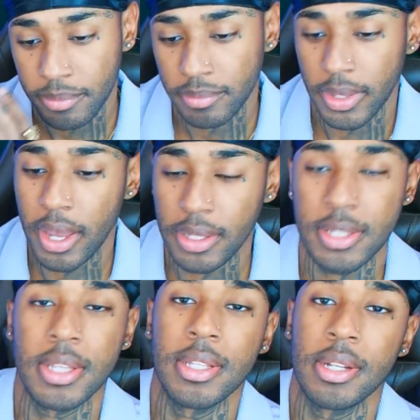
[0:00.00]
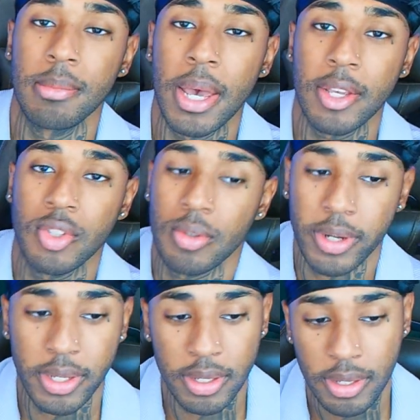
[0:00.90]
Now let's get to the
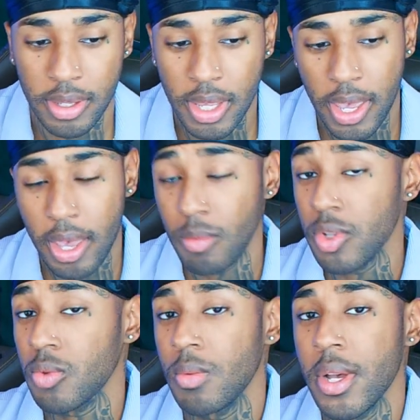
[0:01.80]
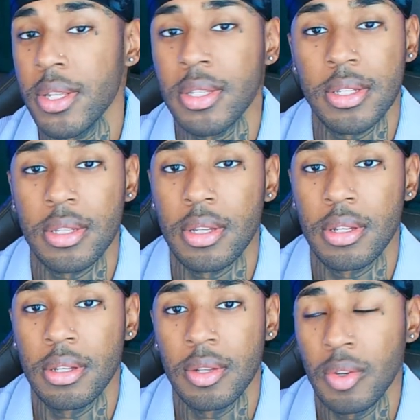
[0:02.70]
backstory. It was once
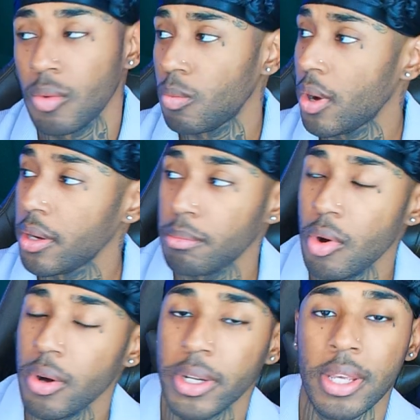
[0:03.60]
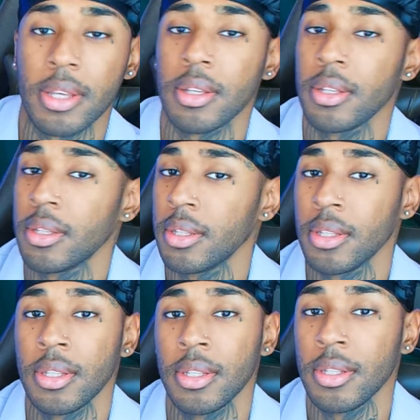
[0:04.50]
one morning.
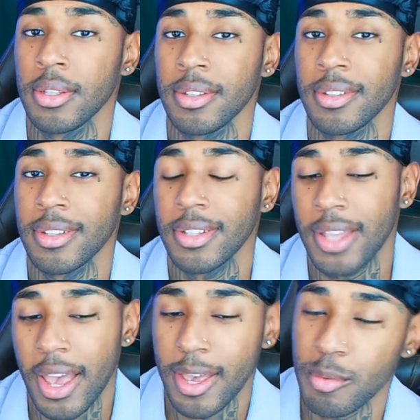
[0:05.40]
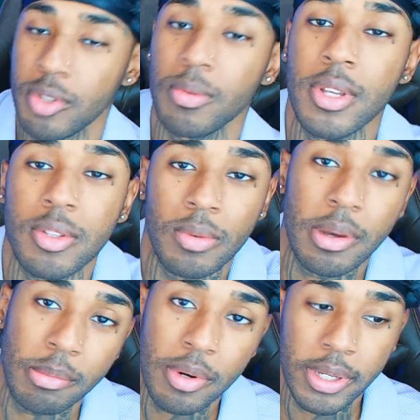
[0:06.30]
Nah, it was once
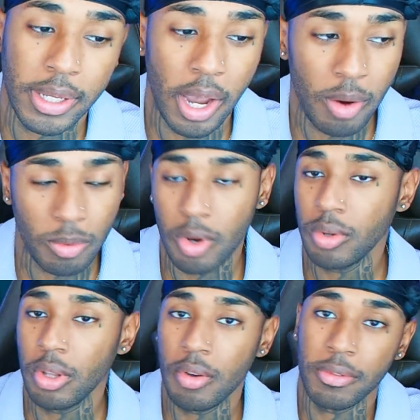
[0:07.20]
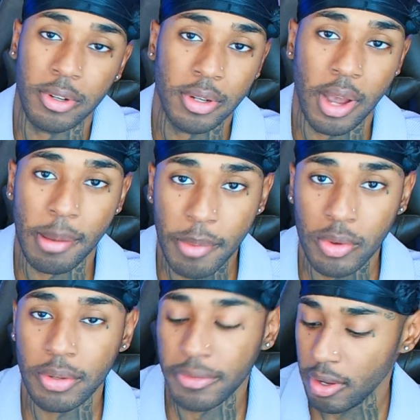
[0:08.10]
one morning. I roll over. I'm
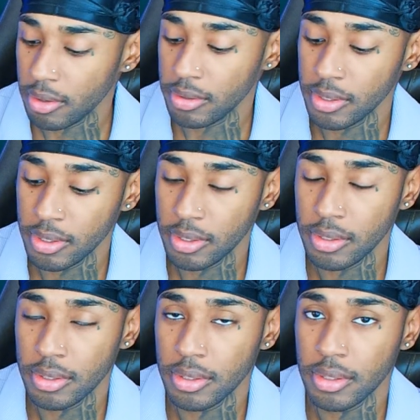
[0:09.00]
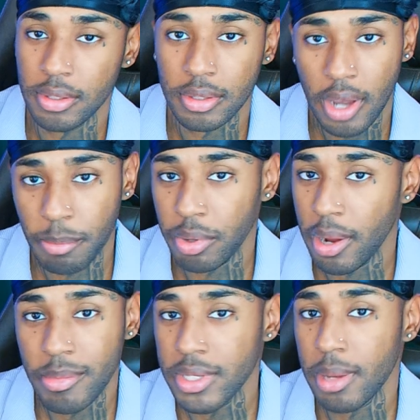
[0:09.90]
on the phone. I
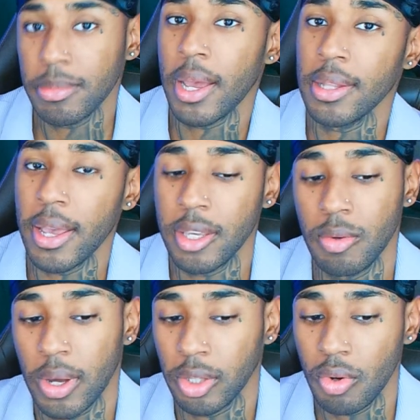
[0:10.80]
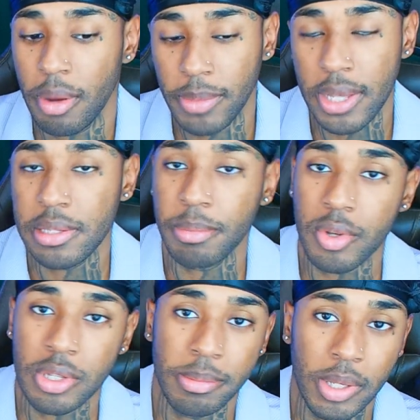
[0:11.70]
promise I'm not like you. I know I'm not
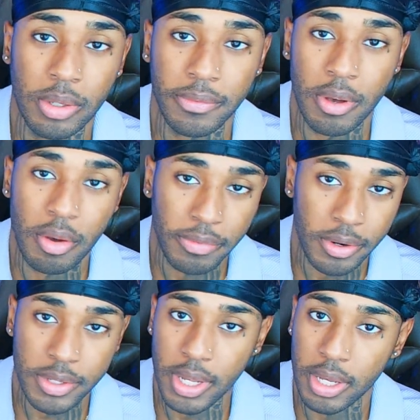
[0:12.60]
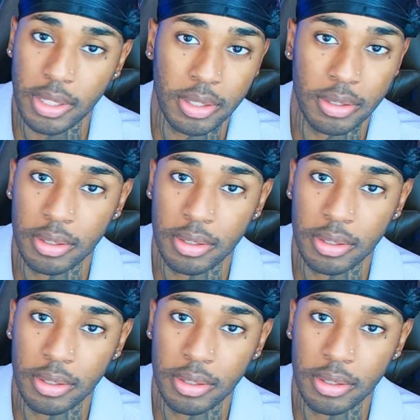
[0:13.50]
supposed to be on the phone first day in the.